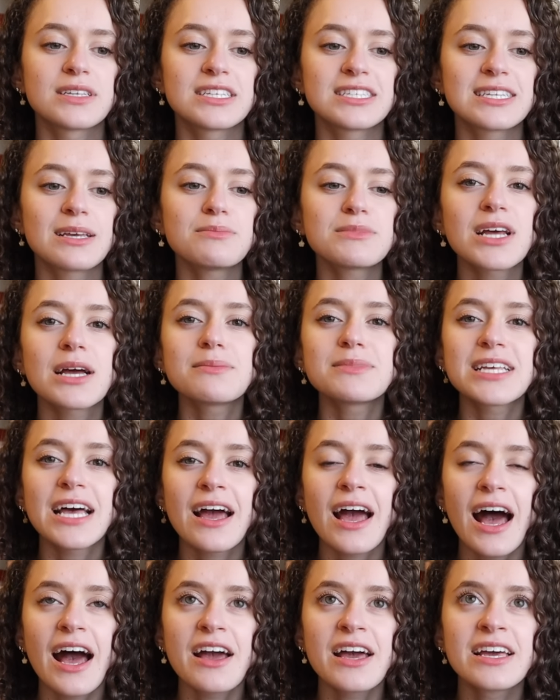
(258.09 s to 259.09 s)
sometimes
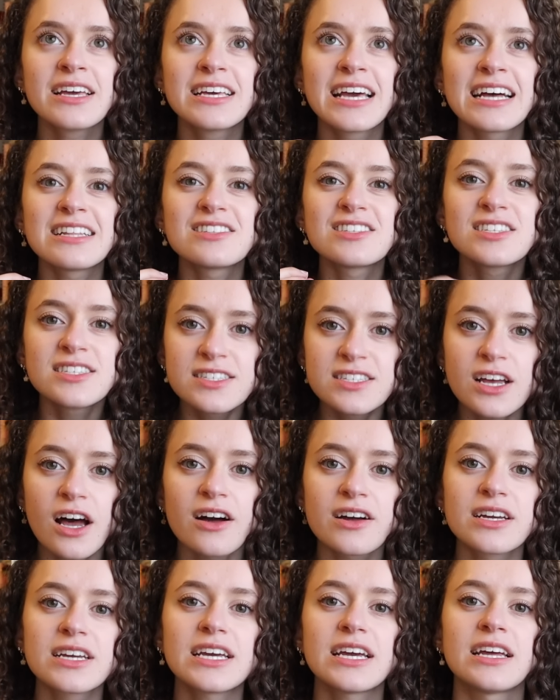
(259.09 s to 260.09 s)
I get
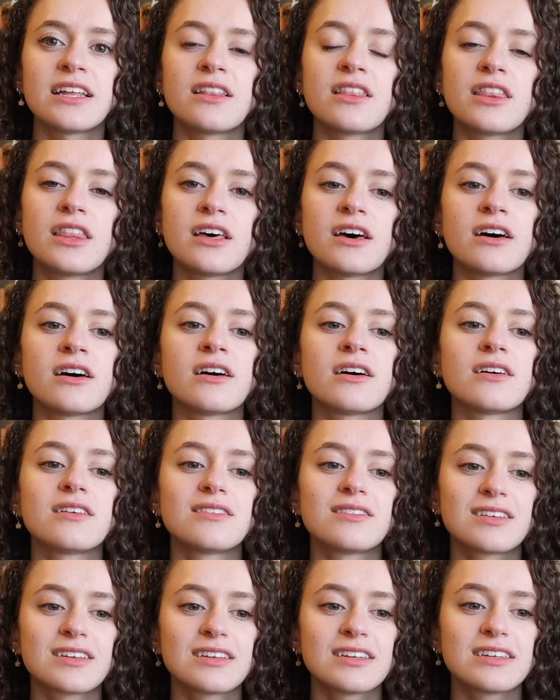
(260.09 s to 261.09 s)
stuck in
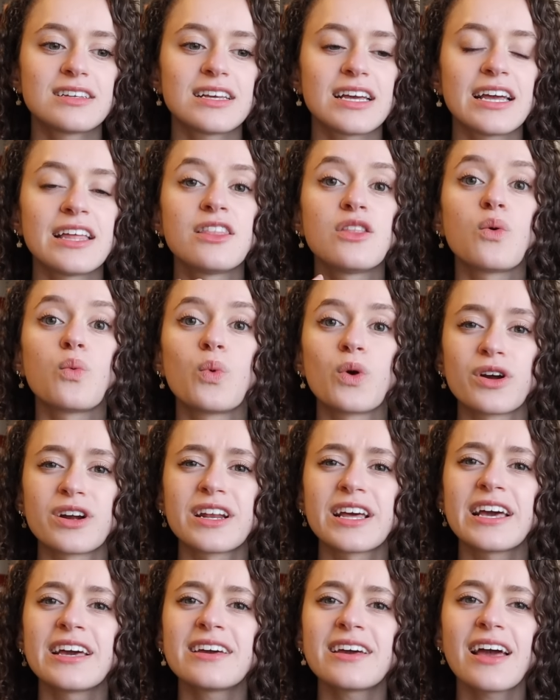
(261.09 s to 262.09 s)
the
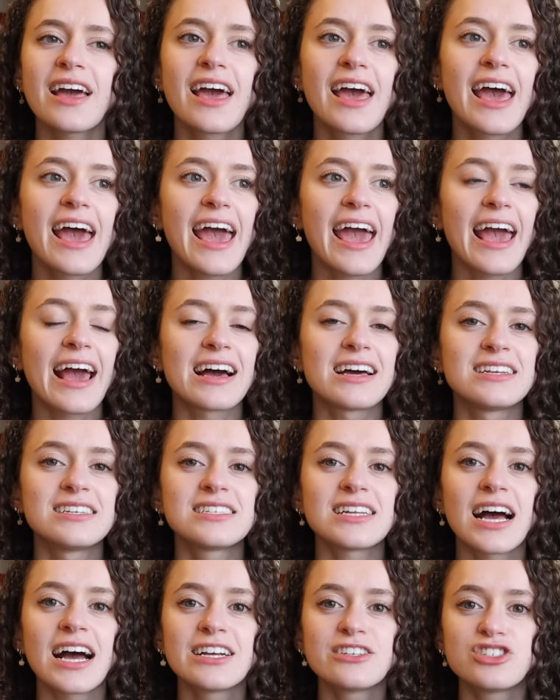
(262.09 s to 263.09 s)
wording,
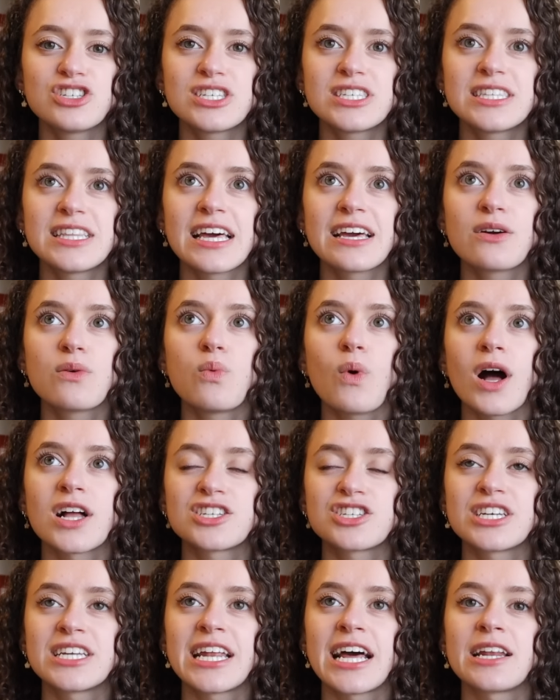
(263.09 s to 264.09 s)
and I just think
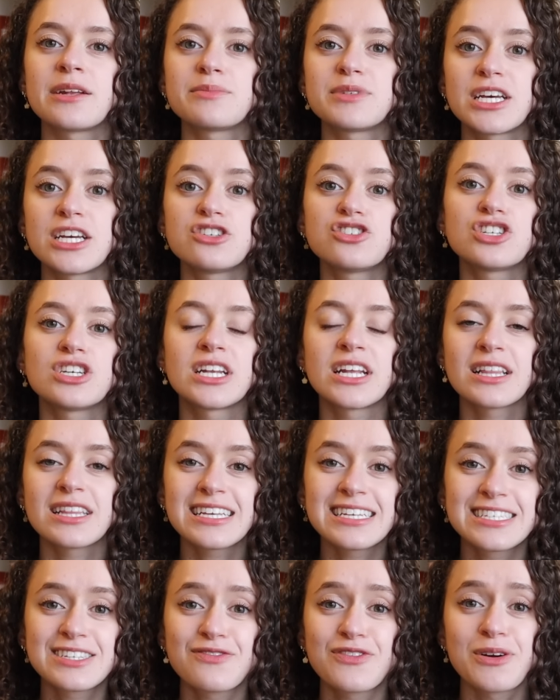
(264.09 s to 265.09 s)
watching an adaptation, at
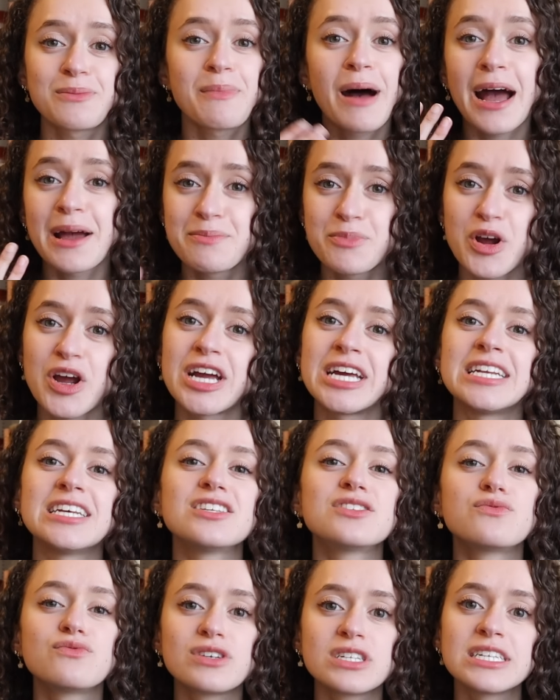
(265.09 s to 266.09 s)
least for my brain,
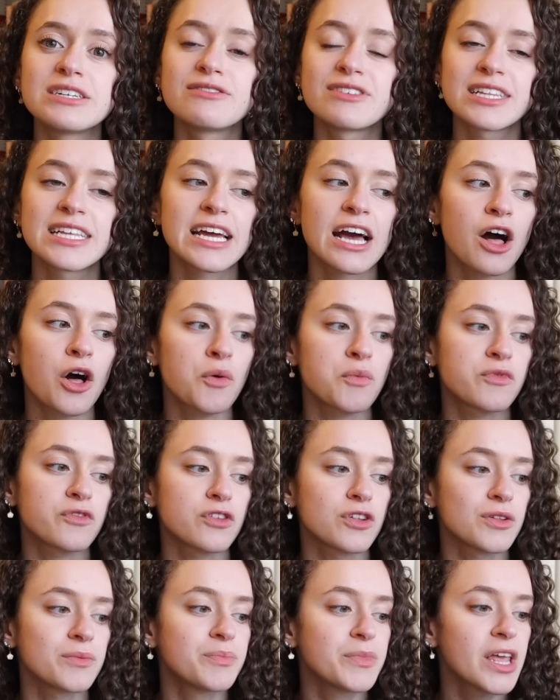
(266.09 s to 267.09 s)
is really, really
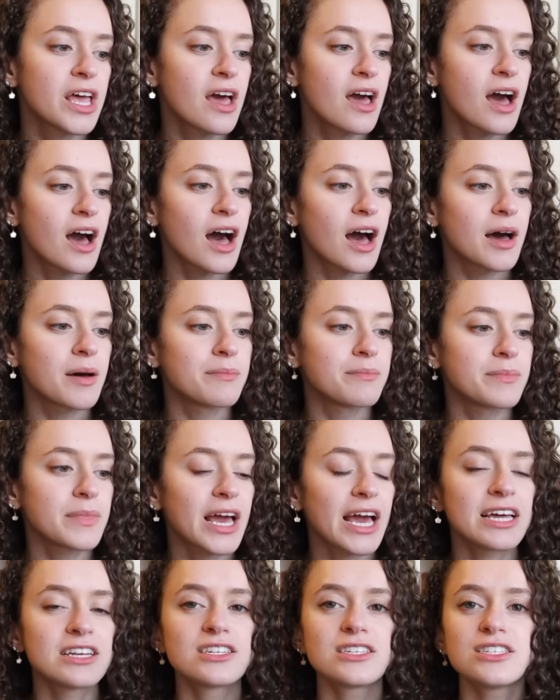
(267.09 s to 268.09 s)
helpful.
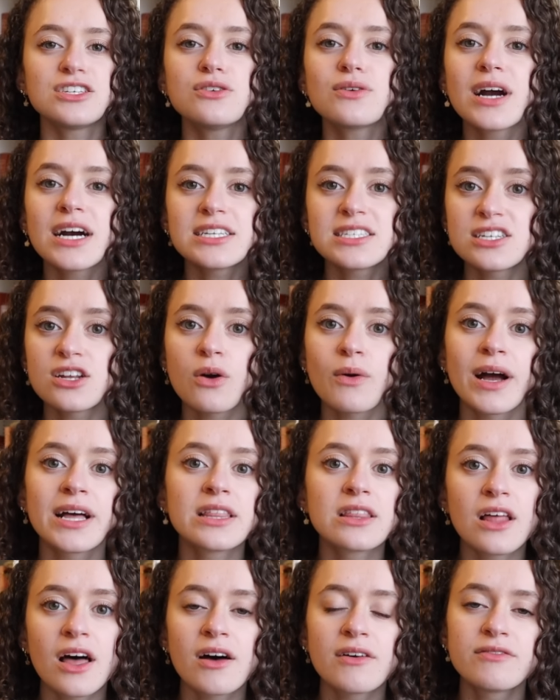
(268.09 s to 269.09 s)
And you guys know I
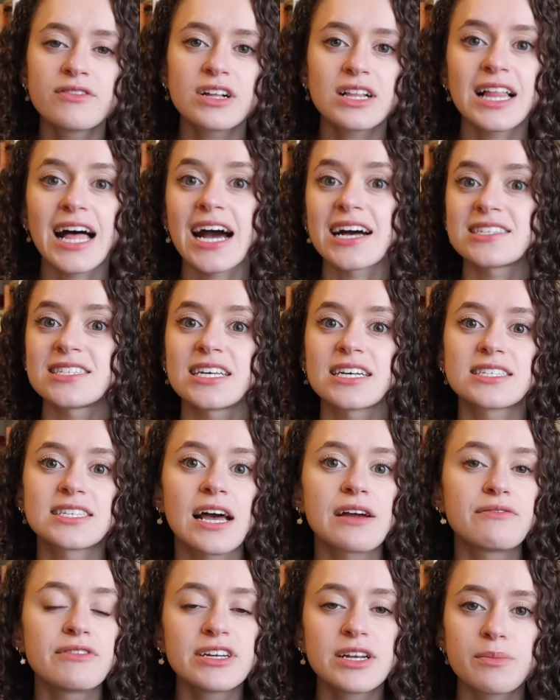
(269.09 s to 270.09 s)
love classics.
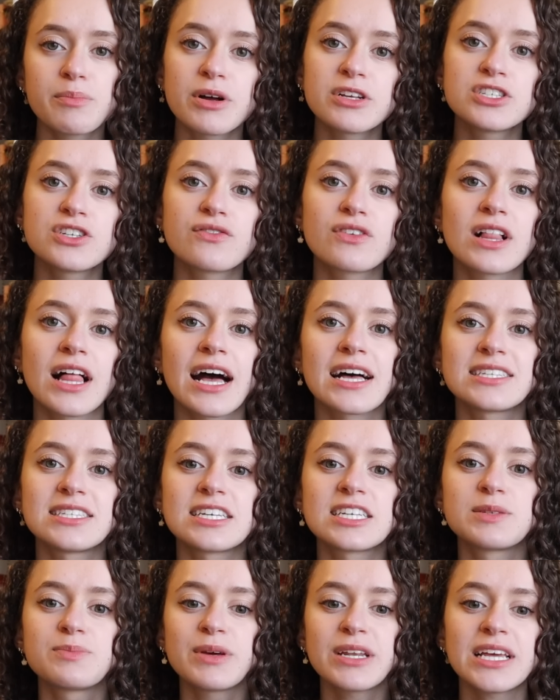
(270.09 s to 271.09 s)
I read a bunch of
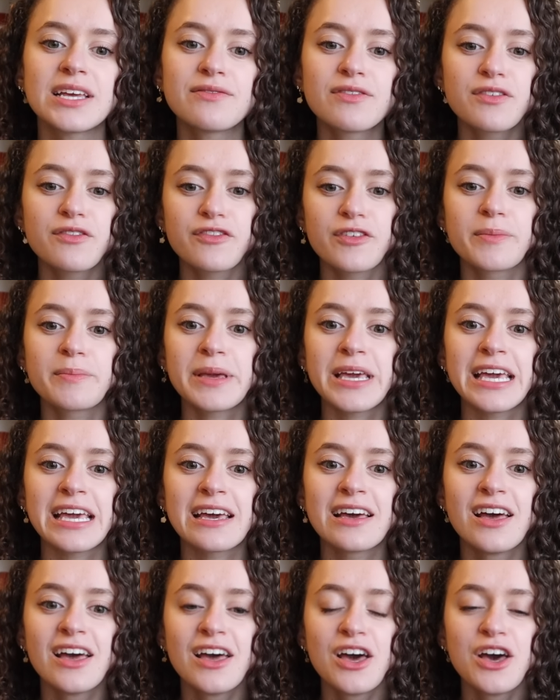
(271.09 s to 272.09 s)
classics, but even for
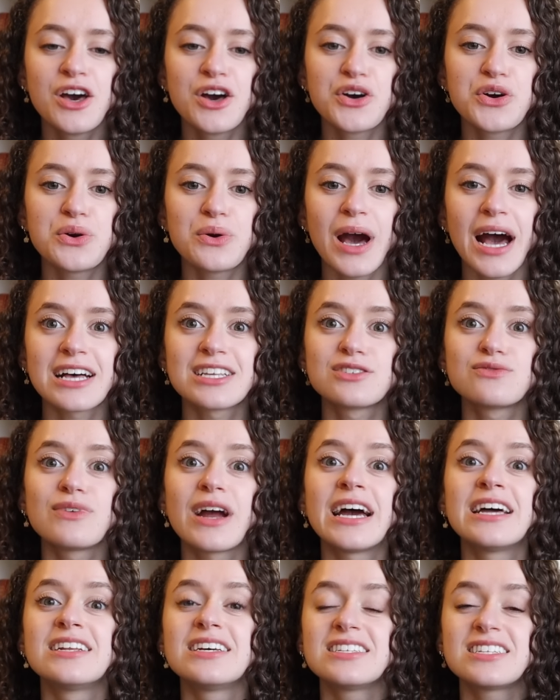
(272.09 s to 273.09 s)
me, who has
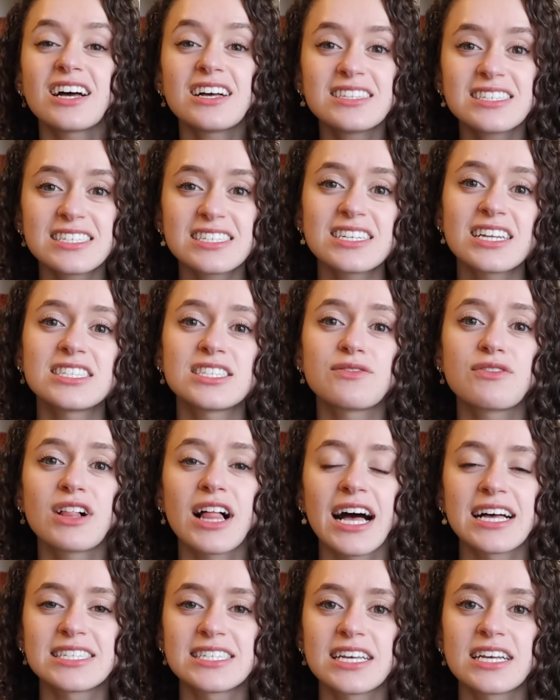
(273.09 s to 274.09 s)
read tons and tons of
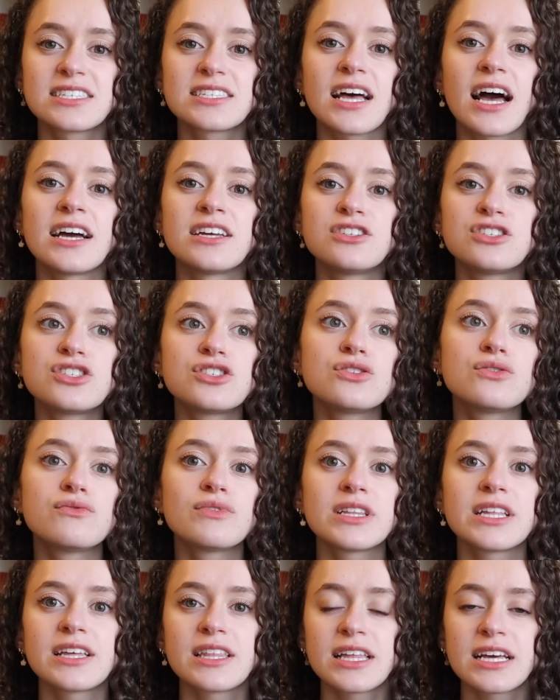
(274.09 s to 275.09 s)
classics, I do
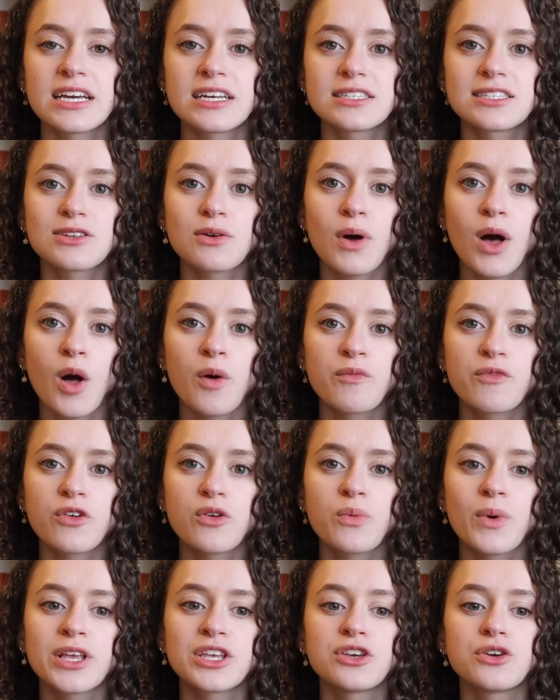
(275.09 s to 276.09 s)
really think it's so
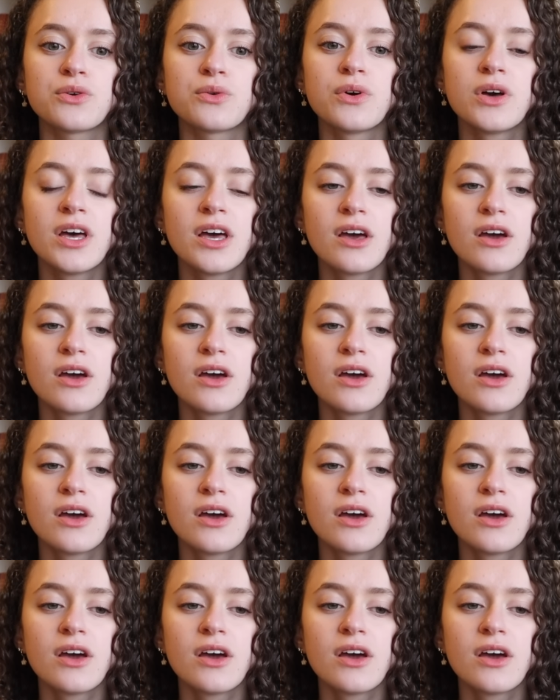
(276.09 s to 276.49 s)
helpful when you